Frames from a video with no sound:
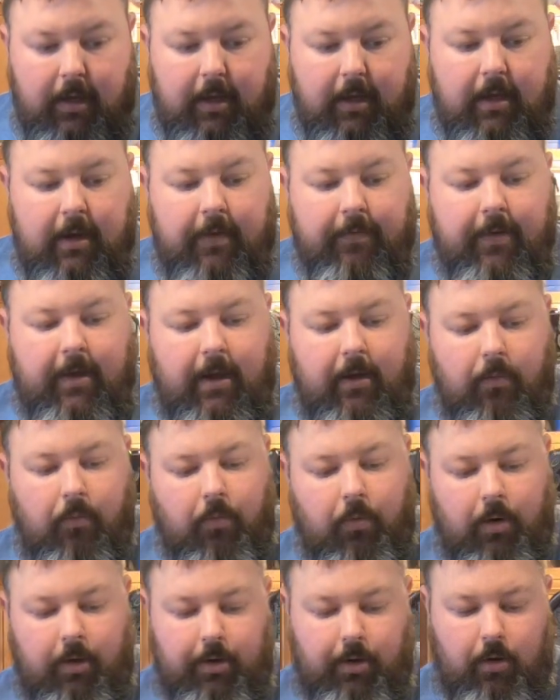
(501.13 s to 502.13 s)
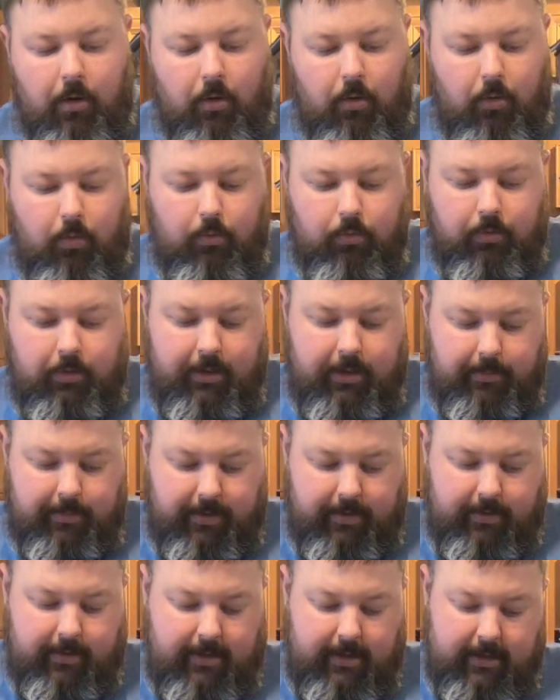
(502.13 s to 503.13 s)
And I've got 1 whole
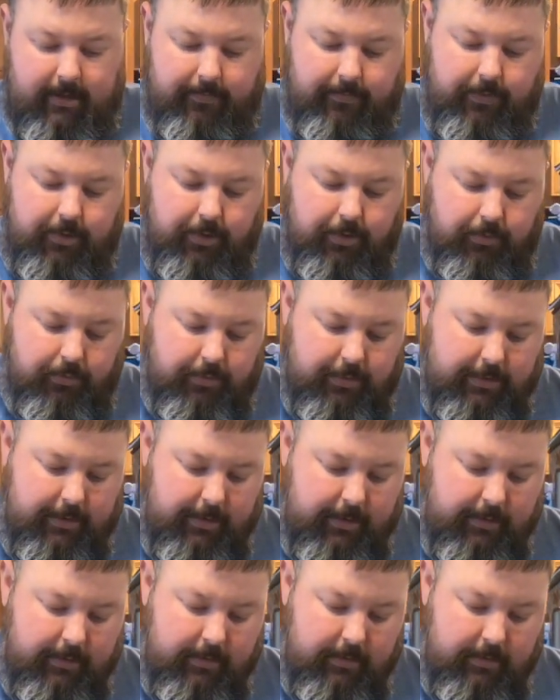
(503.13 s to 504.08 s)
lemon that I've juiced.